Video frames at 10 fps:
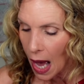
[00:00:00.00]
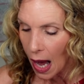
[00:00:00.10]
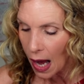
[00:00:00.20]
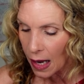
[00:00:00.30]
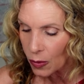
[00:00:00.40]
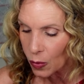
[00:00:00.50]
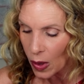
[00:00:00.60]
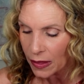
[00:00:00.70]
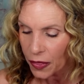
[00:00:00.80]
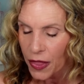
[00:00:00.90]
Uh,
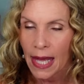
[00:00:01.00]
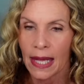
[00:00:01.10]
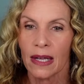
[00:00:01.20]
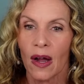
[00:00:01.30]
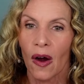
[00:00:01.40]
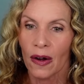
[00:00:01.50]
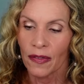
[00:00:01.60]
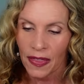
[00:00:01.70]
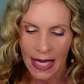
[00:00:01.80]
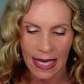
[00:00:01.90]
one thing are
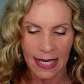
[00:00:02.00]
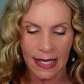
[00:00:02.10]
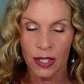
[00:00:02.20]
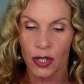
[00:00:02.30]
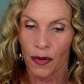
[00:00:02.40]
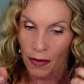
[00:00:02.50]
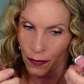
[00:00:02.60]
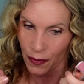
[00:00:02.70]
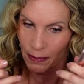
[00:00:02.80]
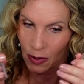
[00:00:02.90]
these
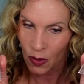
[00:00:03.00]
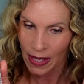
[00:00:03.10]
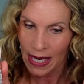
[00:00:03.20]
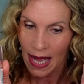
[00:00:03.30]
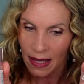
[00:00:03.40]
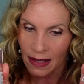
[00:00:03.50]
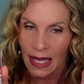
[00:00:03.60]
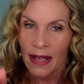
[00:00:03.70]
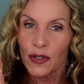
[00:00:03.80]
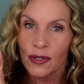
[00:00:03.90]
from L'Oreal.
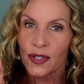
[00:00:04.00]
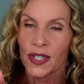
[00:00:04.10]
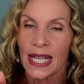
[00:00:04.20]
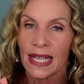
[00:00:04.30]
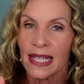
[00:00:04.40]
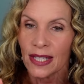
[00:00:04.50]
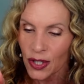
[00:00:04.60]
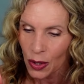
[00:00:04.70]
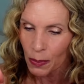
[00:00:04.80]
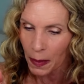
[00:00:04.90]
Have you seen these
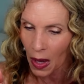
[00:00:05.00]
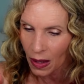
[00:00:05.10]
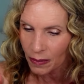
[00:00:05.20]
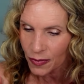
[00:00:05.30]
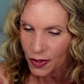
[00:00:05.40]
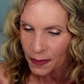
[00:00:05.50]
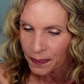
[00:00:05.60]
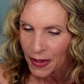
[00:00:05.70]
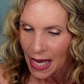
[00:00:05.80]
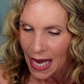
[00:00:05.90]
new bombs?
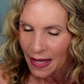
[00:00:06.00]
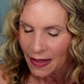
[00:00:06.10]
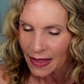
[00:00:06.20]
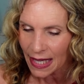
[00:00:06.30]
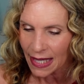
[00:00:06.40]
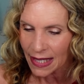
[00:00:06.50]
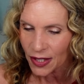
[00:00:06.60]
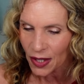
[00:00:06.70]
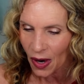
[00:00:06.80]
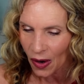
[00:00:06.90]

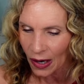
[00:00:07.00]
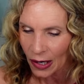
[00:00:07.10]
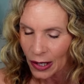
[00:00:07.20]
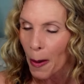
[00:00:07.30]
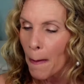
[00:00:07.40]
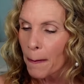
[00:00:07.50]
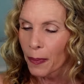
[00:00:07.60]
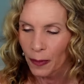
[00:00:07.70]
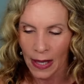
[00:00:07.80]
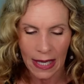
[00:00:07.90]
These are
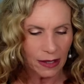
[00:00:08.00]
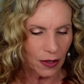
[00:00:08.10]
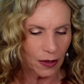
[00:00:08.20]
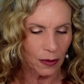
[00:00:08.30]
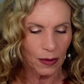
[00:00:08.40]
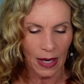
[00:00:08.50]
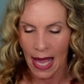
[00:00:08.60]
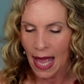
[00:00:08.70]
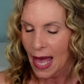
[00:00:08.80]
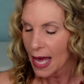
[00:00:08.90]
brand new
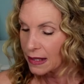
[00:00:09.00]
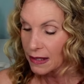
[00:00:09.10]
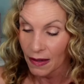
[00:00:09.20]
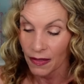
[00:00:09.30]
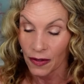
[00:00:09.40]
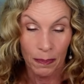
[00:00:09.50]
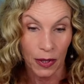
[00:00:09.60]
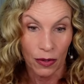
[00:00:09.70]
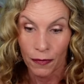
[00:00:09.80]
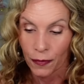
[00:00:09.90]
and they're
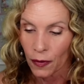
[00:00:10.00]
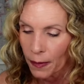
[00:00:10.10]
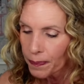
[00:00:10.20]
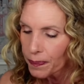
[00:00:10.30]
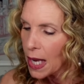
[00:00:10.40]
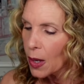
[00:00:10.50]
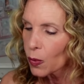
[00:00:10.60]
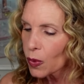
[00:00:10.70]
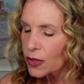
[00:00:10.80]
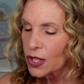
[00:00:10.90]
beautiful.
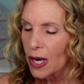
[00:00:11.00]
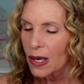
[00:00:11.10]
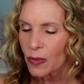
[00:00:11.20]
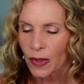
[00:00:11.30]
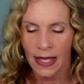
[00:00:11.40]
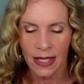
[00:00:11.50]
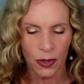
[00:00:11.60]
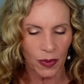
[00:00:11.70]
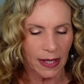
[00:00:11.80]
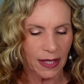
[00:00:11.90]
We'll start with this
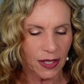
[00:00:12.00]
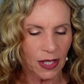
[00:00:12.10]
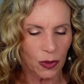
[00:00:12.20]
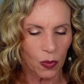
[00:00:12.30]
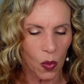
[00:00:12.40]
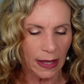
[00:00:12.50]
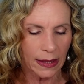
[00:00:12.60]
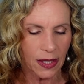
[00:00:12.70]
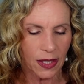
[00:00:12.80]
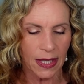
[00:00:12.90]
one. This is
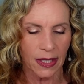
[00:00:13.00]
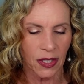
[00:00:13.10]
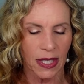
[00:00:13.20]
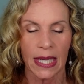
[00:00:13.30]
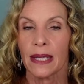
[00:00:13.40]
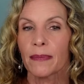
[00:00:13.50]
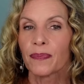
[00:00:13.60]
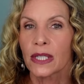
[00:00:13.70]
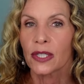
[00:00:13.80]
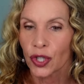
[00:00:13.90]
160
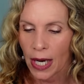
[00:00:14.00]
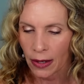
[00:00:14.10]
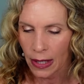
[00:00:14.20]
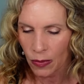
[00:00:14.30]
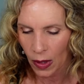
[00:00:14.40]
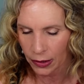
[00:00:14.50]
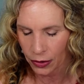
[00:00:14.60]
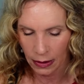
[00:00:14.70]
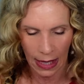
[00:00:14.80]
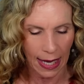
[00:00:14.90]
Cherry
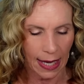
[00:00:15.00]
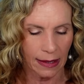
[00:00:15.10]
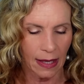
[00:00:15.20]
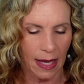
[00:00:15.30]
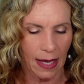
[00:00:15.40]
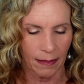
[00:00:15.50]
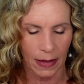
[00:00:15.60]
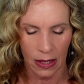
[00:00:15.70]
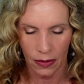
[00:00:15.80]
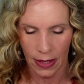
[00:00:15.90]
Wonderland, and I'm
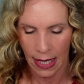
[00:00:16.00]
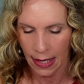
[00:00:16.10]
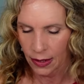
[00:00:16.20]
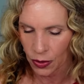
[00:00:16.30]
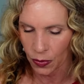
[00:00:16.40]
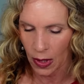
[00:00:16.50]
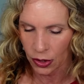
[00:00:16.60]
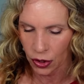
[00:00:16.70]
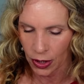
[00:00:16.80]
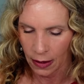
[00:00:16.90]
going to go ahead and
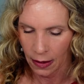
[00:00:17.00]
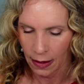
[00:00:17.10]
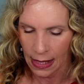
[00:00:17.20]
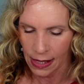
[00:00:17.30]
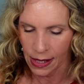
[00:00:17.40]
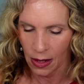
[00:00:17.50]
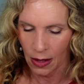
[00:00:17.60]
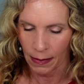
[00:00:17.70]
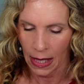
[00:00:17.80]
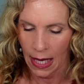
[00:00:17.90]
swatch this
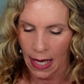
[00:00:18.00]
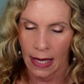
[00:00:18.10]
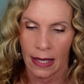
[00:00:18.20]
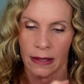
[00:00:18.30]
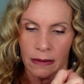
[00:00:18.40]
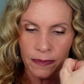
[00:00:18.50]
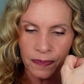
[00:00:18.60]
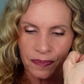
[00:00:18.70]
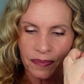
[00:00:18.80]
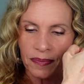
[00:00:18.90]
on my hand
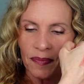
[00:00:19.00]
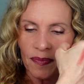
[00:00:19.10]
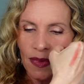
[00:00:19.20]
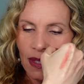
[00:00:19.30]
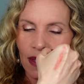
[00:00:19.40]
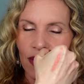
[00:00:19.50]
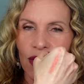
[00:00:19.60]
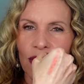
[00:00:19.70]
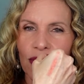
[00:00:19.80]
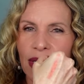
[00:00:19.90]

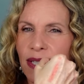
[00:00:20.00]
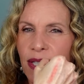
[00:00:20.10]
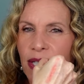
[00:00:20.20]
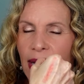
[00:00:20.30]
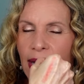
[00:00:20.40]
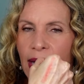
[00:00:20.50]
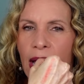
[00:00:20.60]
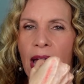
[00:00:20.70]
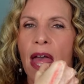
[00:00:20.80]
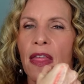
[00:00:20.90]
so you can see.
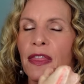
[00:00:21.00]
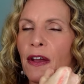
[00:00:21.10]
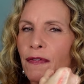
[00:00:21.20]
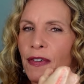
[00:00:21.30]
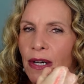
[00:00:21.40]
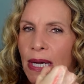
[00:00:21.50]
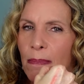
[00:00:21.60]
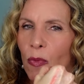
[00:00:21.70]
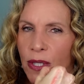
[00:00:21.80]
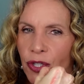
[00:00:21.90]
They're very
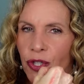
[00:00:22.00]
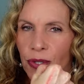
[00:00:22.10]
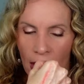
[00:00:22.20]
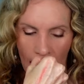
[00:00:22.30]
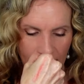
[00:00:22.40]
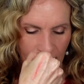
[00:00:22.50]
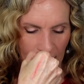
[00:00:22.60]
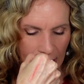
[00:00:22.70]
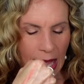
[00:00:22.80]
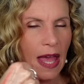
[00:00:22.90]

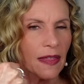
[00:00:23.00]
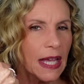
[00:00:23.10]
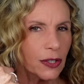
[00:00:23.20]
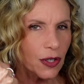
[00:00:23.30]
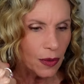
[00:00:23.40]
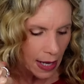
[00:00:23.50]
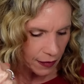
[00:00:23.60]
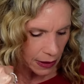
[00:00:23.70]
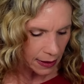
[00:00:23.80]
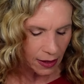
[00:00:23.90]
moisturizing. They do have
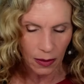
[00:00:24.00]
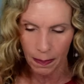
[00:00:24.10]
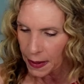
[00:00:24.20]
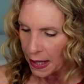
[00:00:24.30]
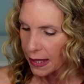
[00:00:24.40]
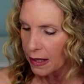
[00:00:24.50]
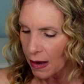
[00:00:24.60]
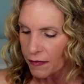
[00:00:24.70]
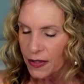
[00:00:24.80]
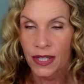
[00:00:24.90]
a little bit
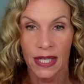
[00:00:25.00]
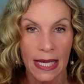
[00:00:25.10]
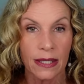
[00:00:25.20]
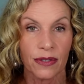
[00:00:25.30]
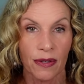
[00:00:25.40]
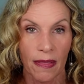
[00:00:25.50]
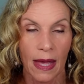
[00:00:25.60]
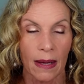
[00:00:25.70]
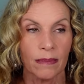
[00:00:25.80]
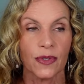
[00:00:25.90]
of a scent to
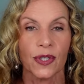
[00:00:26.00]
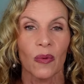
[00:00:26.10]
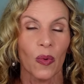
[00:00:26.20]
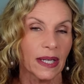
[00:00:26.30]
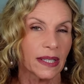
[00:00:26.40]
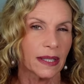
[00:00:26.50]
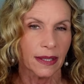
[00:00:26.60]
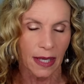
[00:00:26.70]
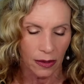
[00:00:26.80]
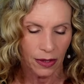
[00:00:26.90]
them, so I wanted to
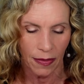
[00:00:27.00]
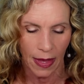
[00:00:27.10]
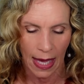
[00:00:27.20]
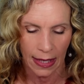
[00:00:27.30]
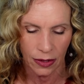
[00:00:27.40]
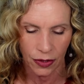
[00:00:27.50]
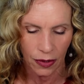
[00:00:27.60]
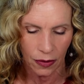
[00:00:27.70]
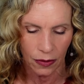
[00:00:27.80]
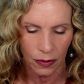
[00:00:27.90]
tell you that
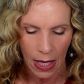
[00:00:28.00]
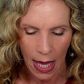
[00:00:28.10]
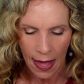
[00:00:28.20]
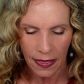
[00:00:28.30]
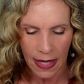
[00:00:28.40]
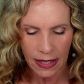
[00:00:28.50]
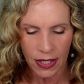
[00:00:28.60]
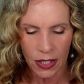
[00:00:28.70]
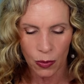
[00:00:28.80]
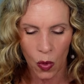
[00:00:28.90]
too. This
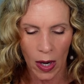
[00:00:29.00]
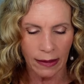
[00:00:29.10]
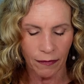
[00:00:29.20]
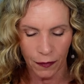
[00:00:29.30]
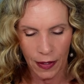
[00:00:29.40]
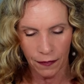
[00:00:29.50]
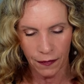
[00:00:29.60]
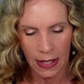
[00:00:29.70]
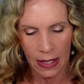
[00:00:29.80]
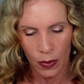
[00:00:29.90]
is
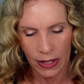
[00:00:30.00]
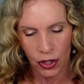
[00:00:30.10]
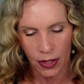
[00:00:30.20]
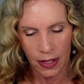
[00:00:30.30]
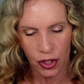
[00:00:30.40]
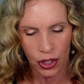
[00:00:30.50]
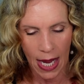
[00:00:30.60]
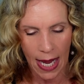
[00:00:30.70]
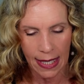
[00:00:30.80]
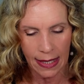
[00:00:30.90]
150, which the
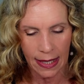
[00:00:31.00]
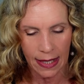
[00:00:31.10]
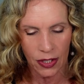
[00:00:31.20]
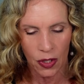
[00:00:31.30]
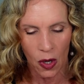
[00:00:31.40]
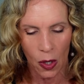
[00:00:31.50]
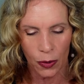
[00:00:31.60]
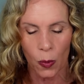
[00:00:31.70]
shade is called